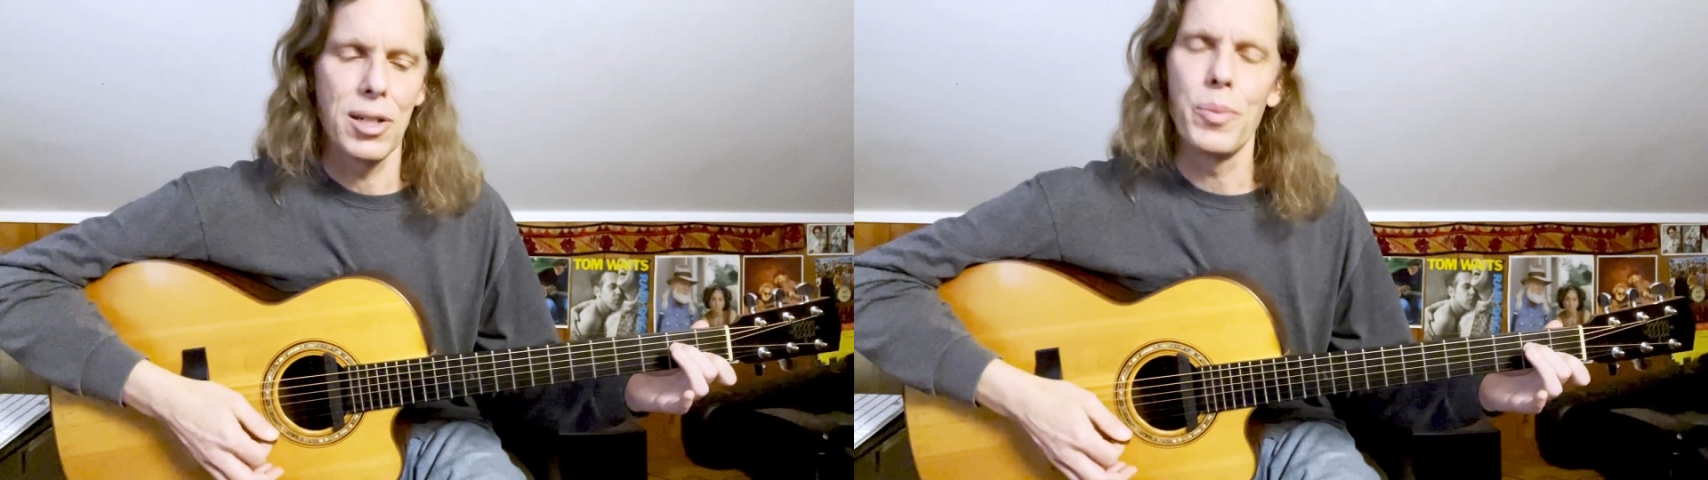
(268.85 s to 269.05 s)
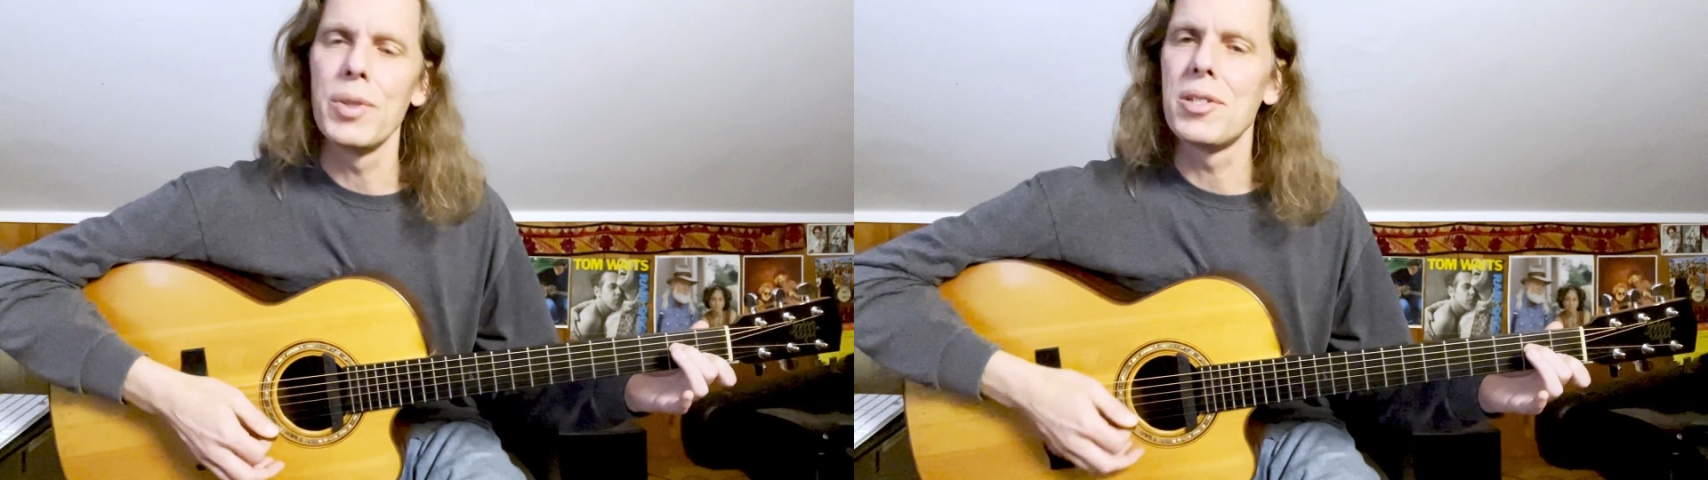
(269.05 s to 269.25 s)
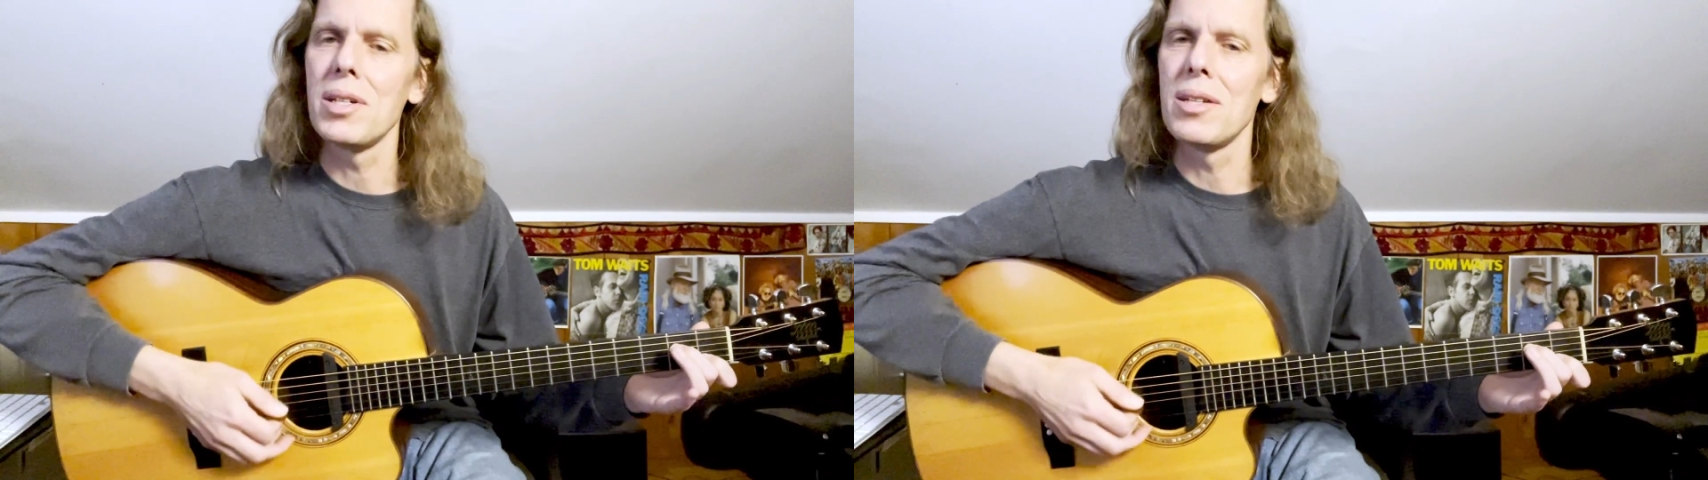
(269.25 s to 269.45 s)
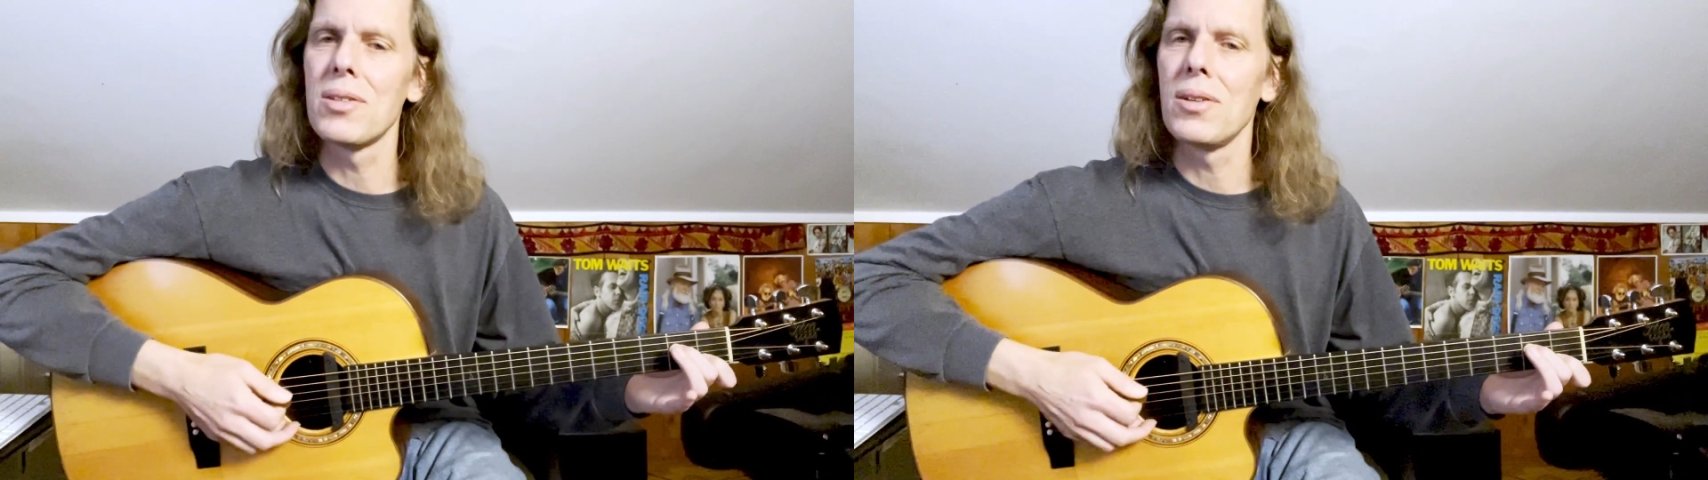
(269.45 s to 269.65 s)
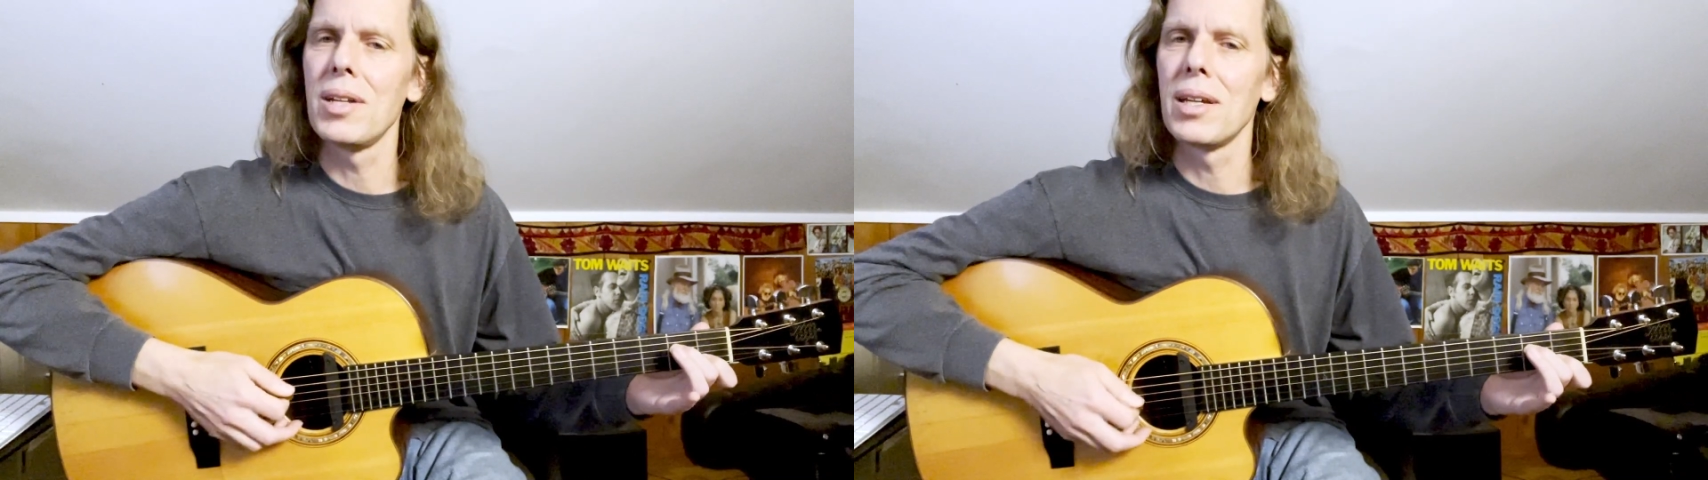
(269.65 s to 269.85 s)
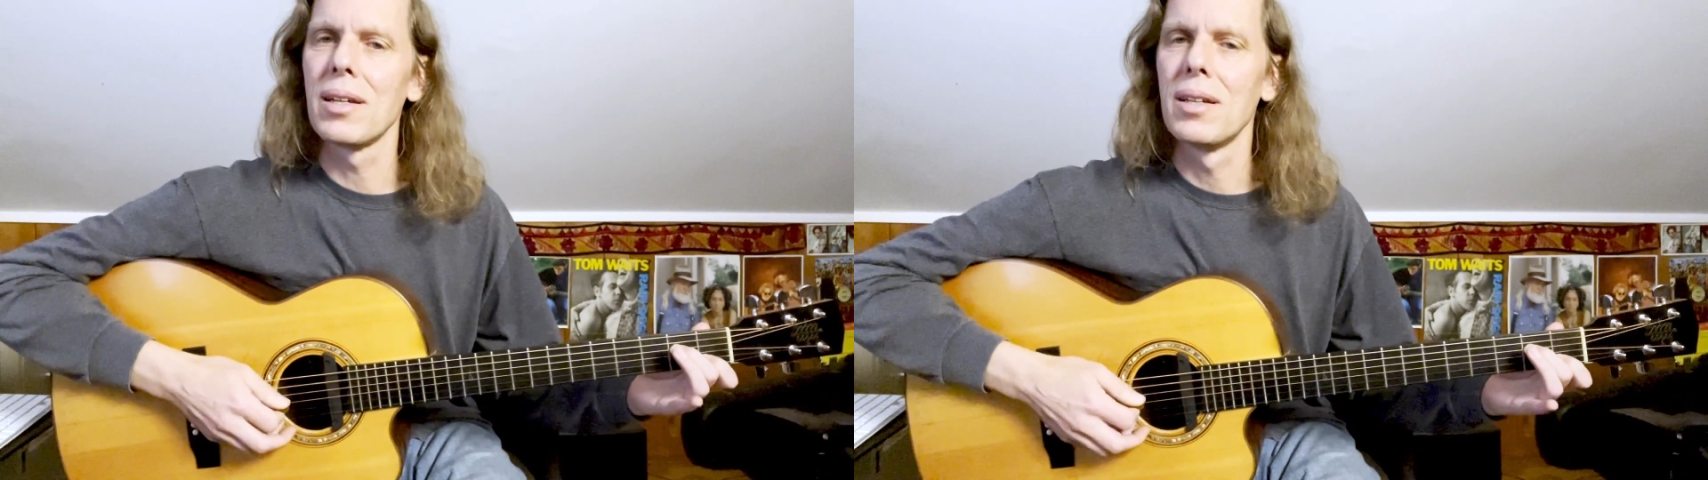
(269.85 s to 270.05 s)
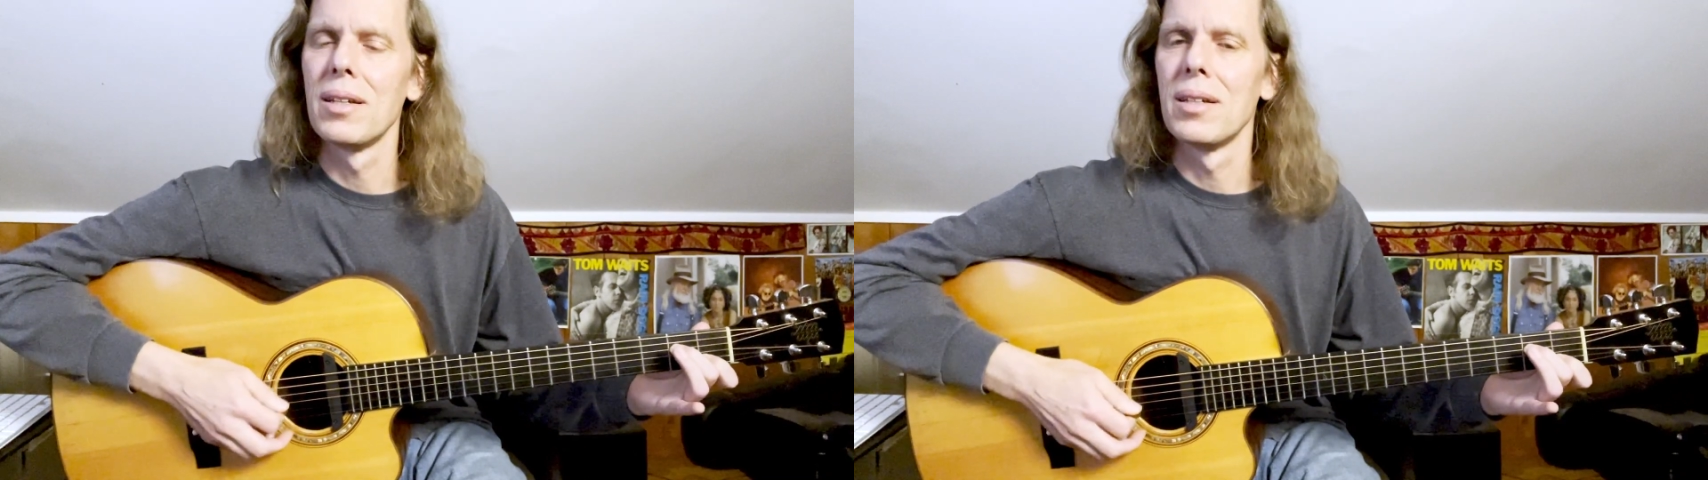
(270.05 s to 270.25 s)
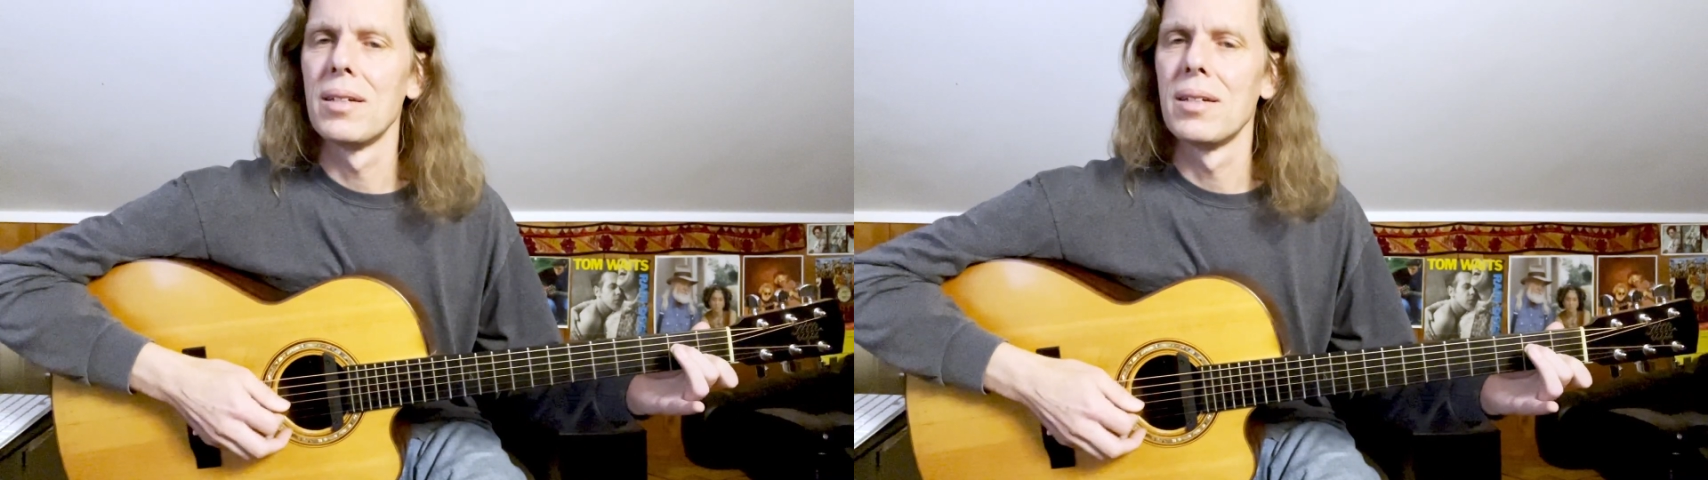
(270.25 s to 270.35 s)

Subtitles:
Open G tuning.